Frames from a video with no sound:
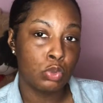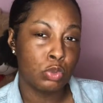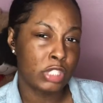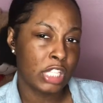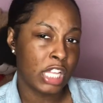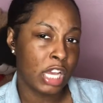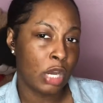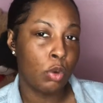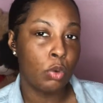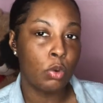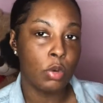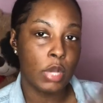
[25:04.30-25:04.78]

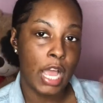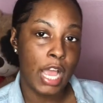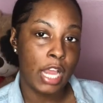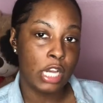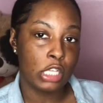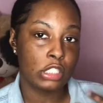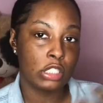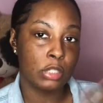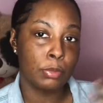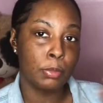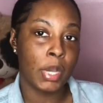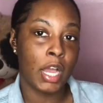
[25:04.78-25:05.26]
without
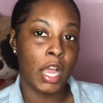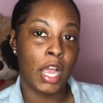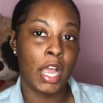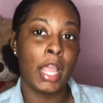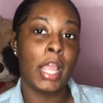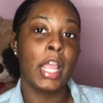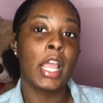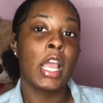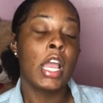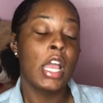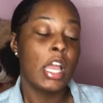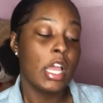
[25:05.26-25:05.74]
actually
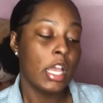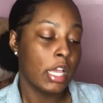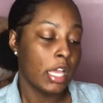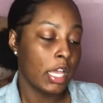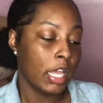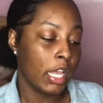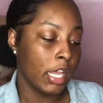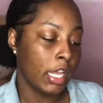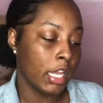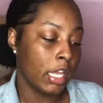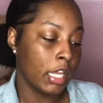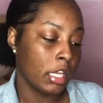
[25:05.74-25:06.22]
buying
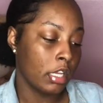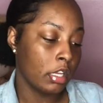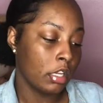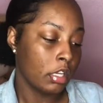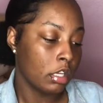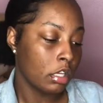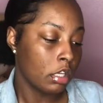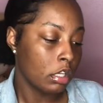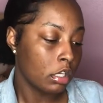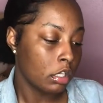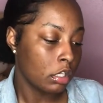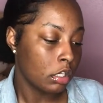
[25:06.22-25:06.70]
a
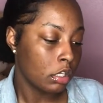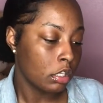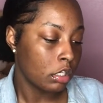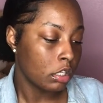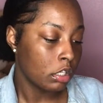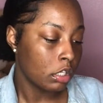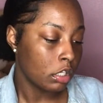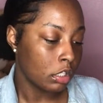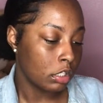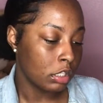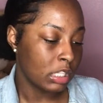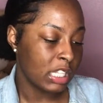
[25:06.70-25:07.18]

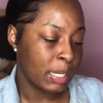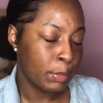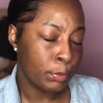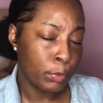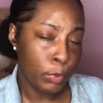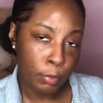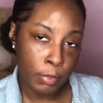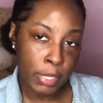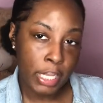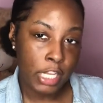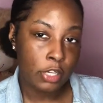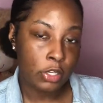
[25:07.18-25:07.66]
label
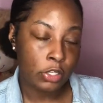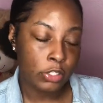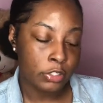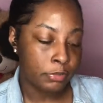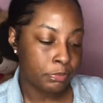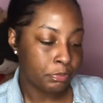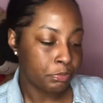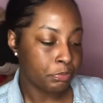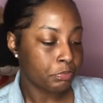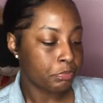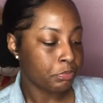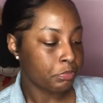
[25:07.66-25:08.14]
maker.
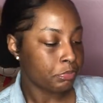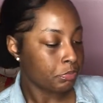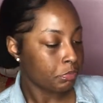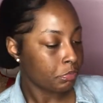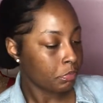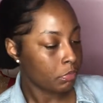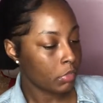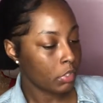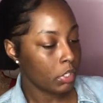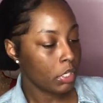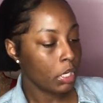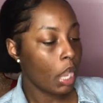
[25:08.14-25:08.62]

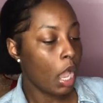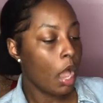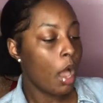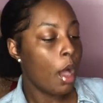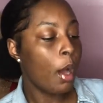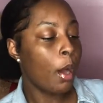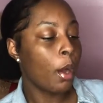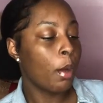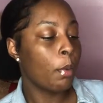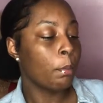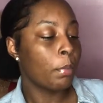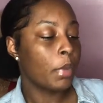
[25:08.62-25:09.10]

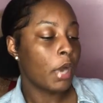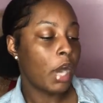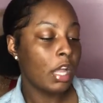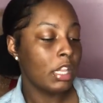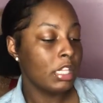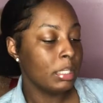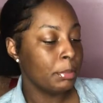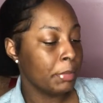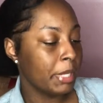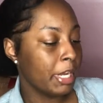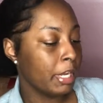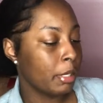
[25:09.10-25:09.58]

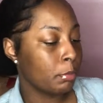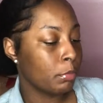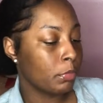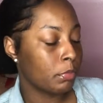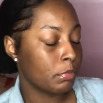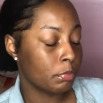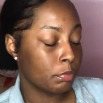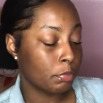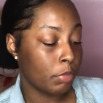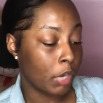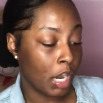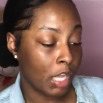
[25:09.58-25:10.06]
Poly
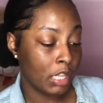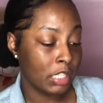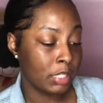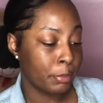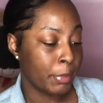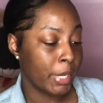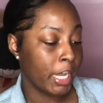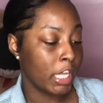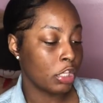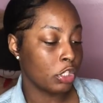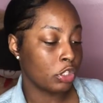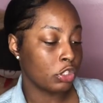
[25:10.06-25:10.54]

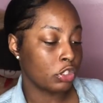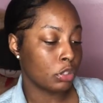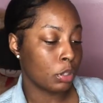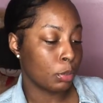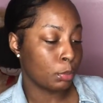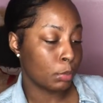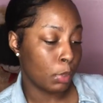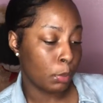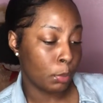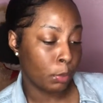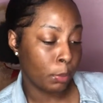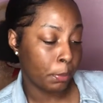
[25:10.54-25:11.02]
mailers or
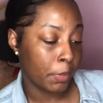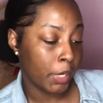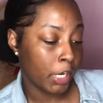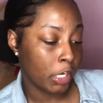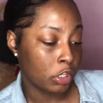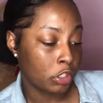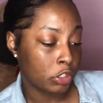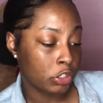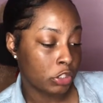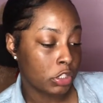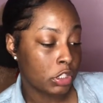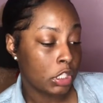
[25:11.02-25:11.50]
bubble
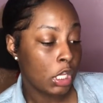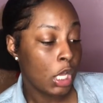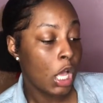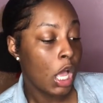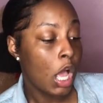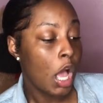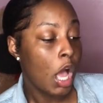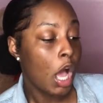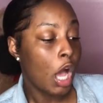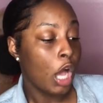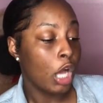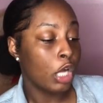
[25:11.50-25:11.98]
mailers,
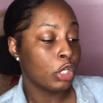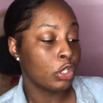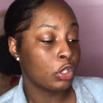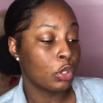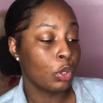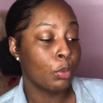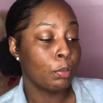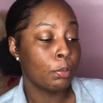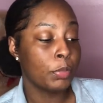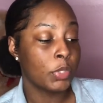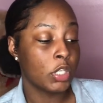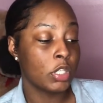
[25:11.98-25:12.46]
a
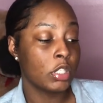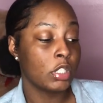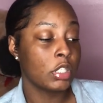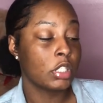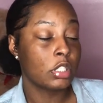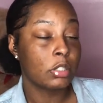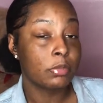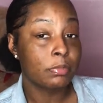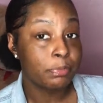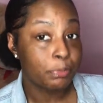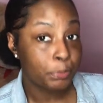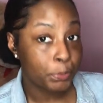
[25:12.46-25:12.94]

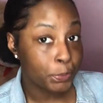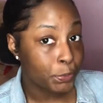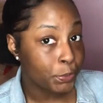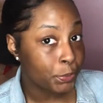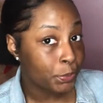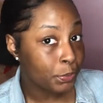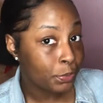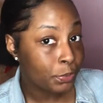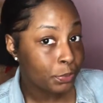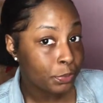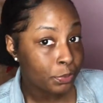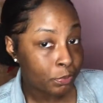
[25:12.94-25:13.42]
notebook,
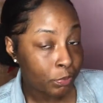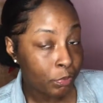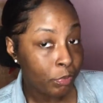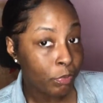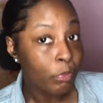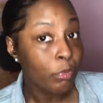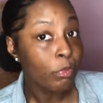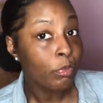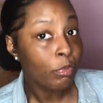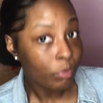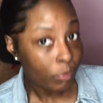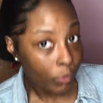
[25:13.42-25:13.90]

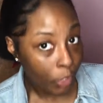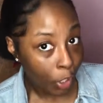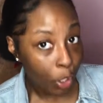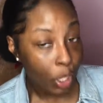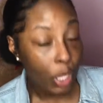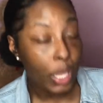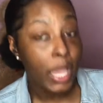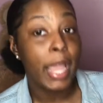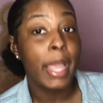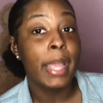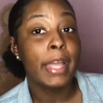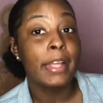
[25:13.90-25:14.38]

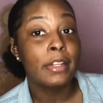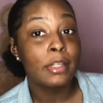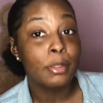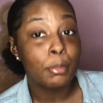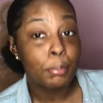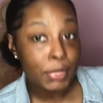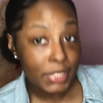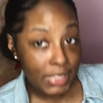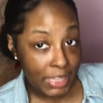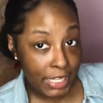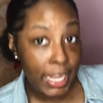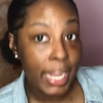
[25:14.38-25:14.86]
and
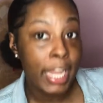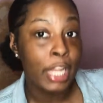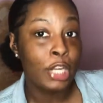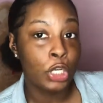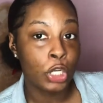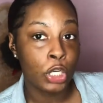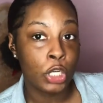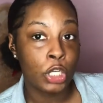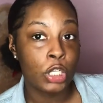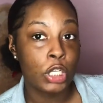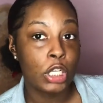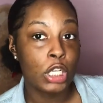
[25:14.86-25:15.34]

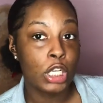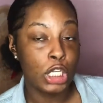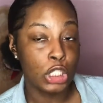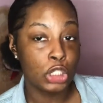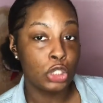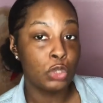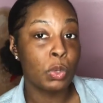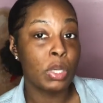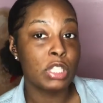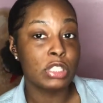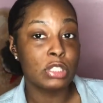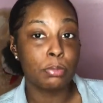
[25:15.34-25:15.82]
planner, because
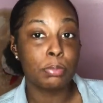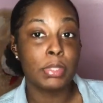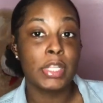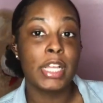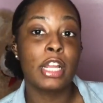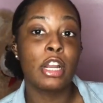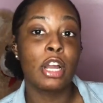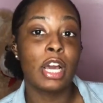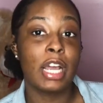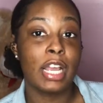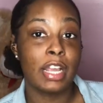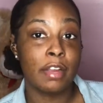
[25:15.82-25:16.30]
you want to plan
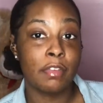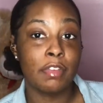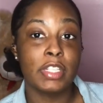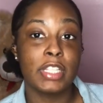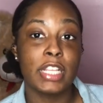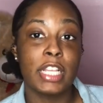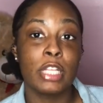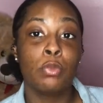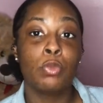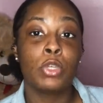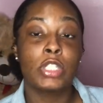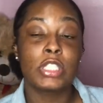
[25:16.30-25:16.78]
out everything.
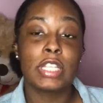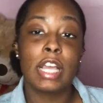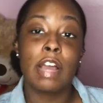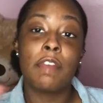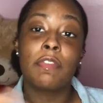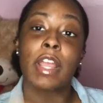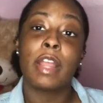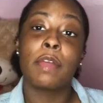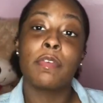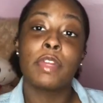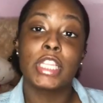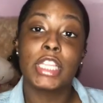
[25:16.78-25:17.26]
You want to have
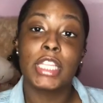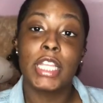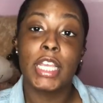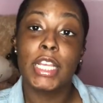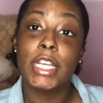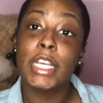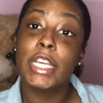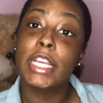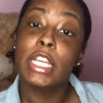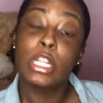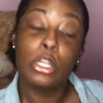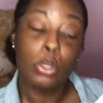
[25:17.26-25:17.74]
everything
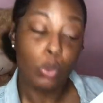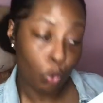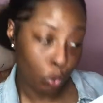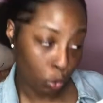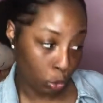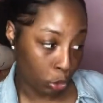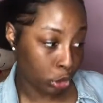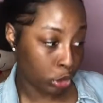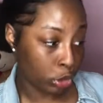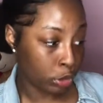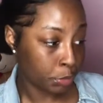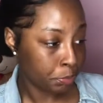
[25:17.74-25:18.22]
in
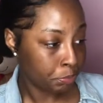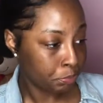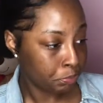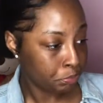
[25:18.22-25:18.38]
order.